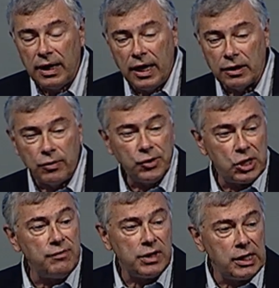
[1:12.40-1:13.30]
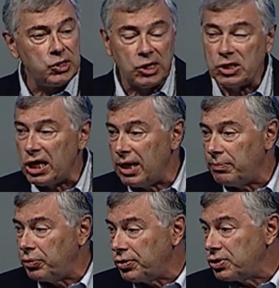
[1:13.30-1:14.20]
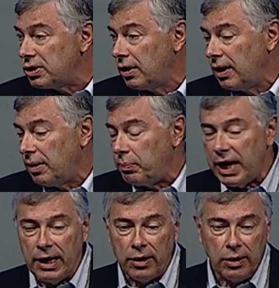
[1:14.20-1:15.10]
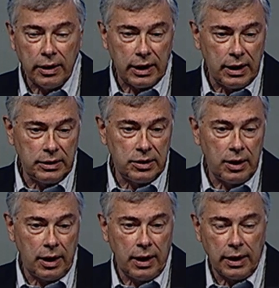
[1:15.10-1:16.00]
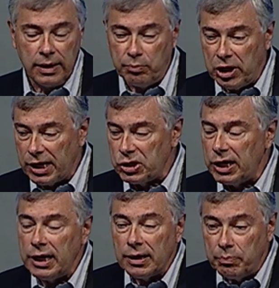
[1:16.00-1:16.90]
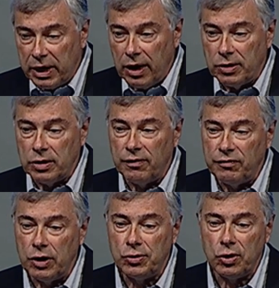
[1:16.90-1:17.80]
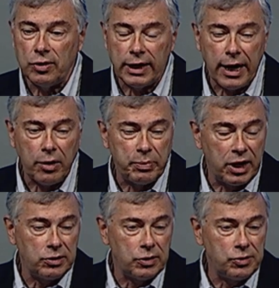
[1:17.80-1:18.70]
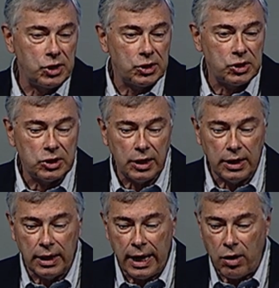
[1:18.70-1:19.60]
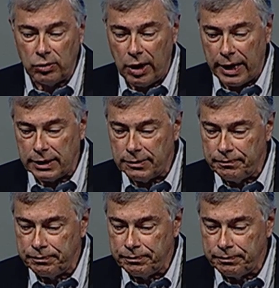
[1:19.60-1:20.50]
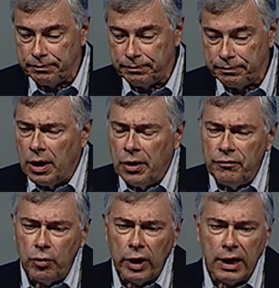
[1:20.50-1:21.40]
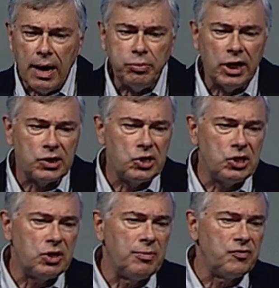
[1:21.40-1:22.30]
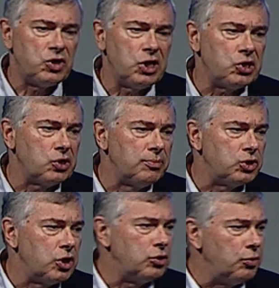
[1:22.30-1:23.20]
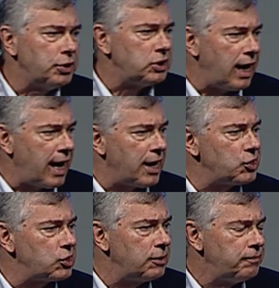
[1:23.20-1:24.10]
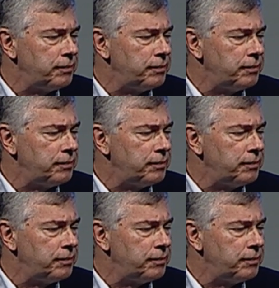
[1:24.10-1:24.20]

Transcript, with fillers: And of course, even these examples pale in uh, complexity compared to the future that Alberto just uh, outlined. For a complex system of systems to do a task,